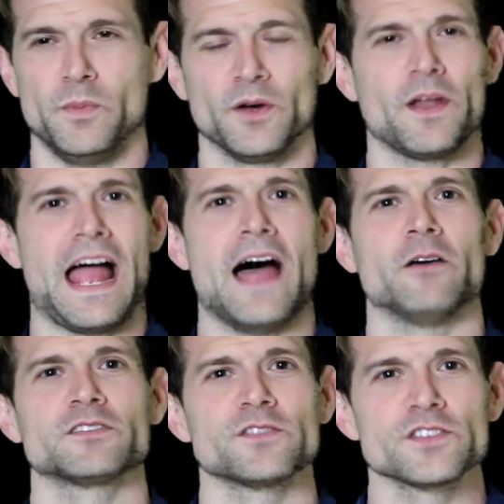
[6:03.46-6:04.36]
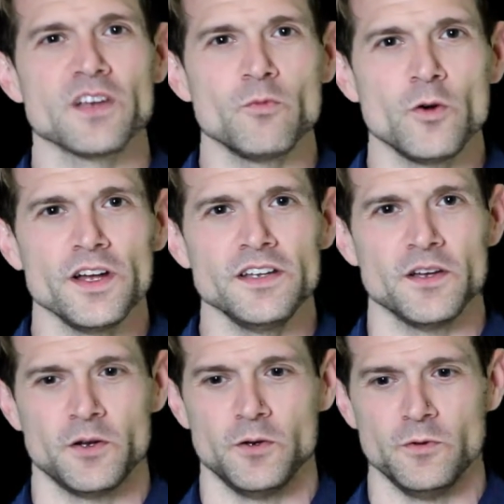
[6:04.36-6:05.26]
build a house for someone
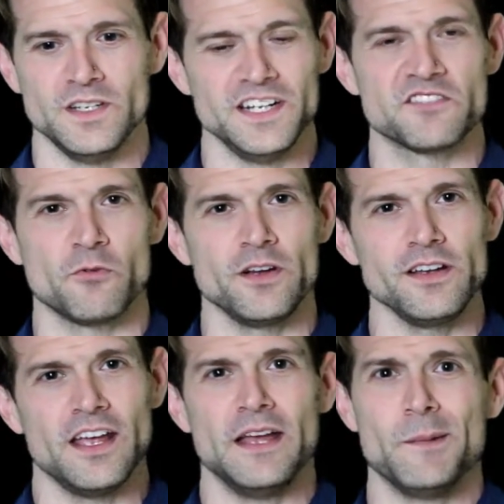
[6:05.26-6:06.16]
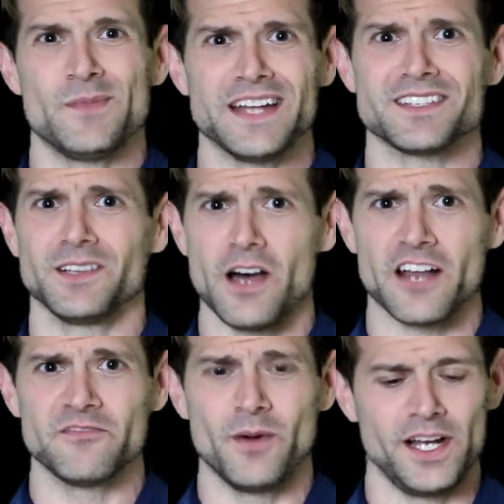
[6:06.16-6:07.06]
who needs one, that's a
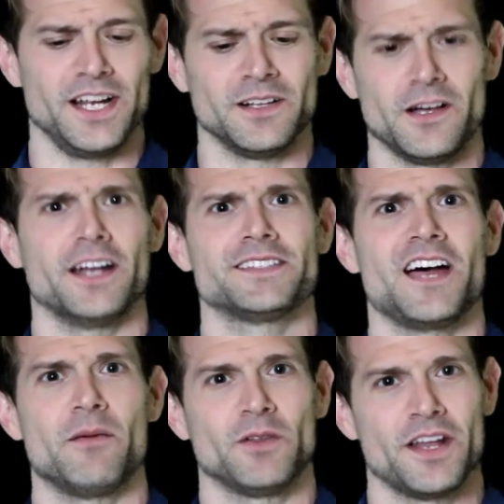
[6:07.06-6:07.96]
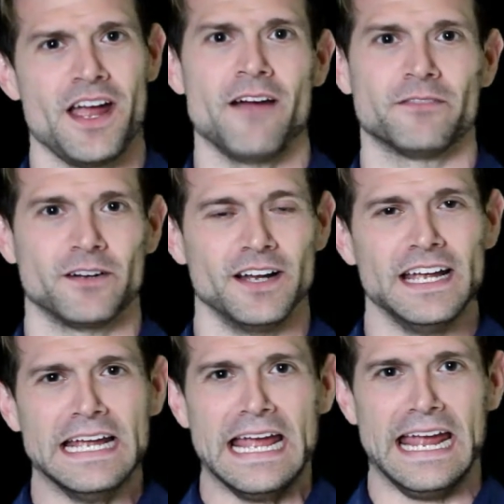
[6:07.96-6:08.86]
lot of money, a lot of time, a lot of effort,
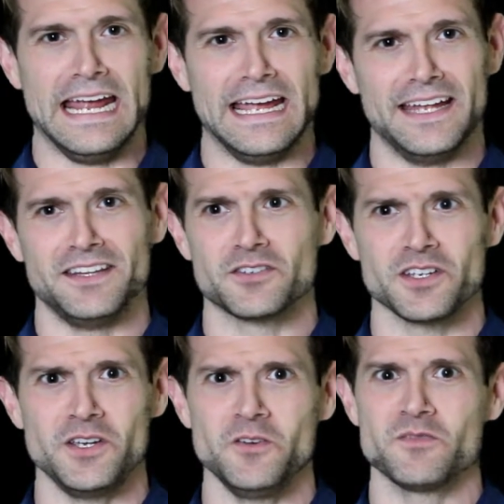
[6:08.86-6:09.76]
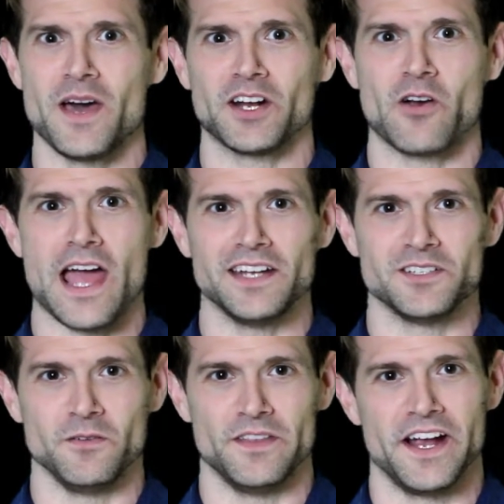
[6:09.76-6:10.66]
and there's a huge amount of
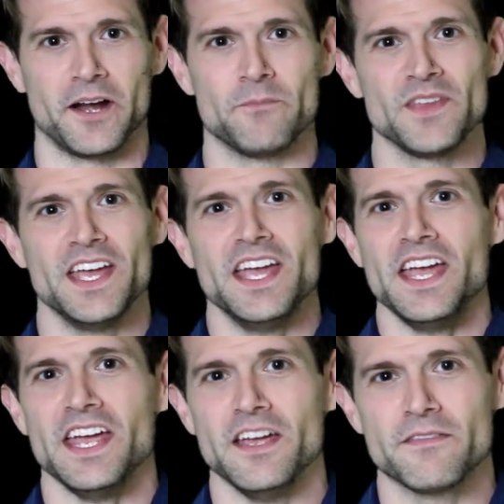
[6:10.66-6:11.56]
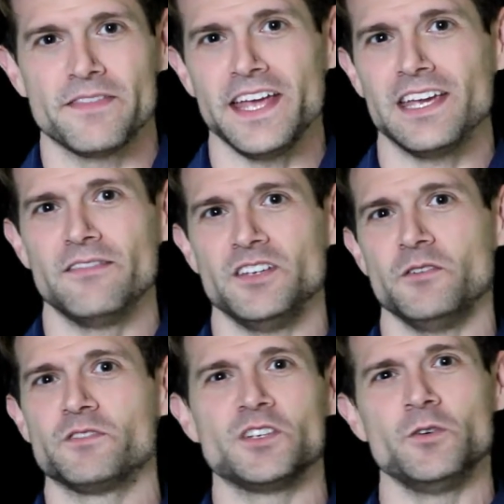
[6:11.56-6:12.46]
gratitude there. If they give
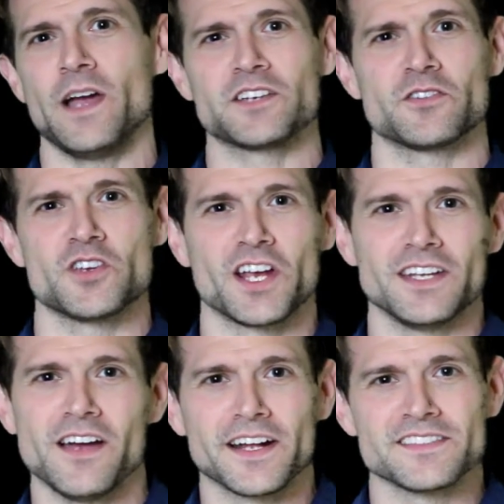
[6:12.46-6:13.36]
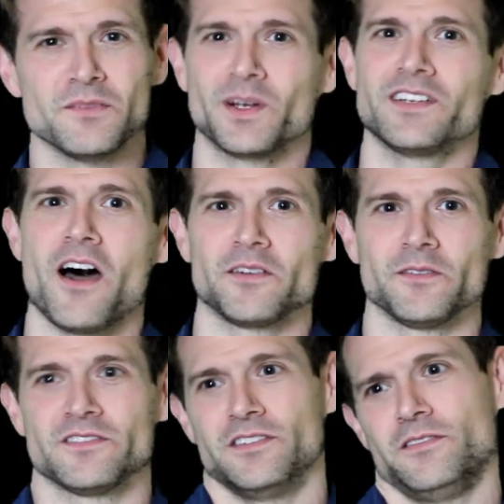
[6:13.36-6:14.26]
you two extra chicken nuggets at
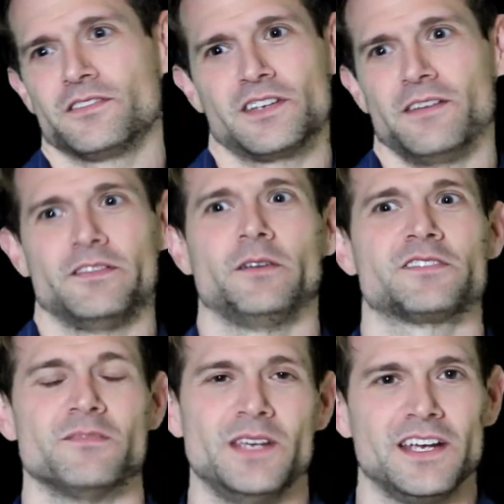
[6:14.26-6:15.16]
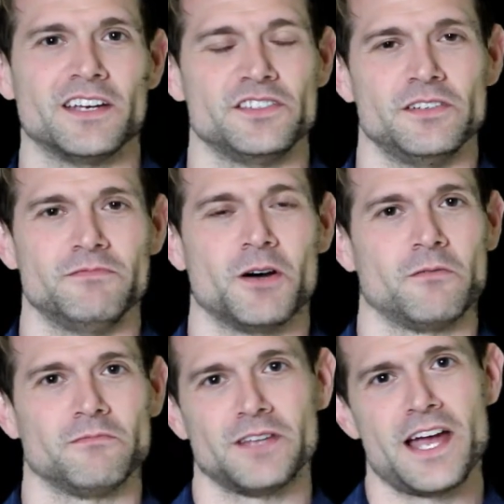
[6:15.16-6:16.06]
McDonald's and you just give those to me because you
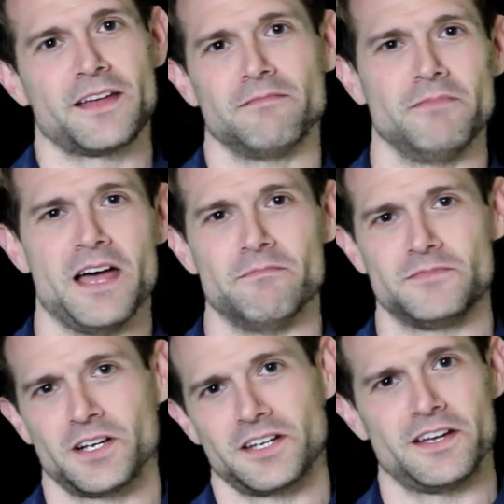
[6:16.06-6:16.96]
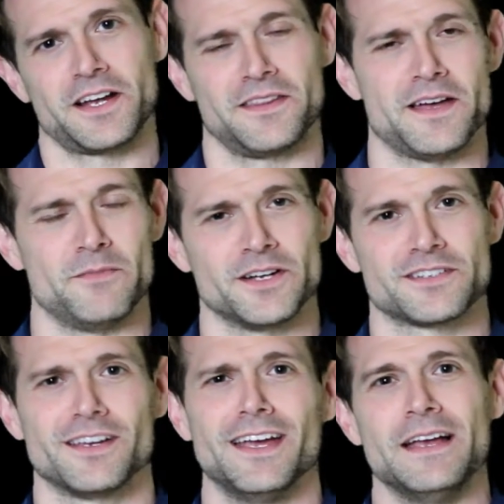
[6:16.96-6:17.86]
don't like that chicken nugget that
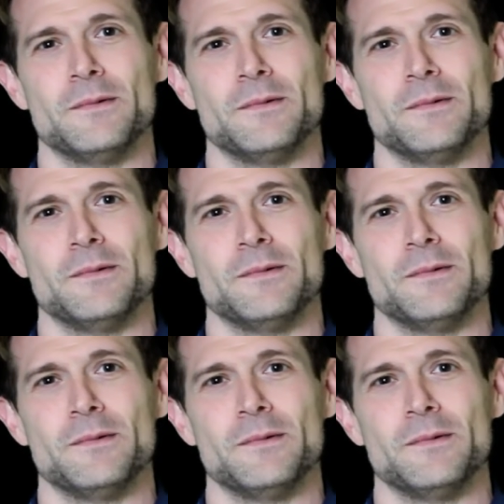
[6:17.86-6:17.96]
much,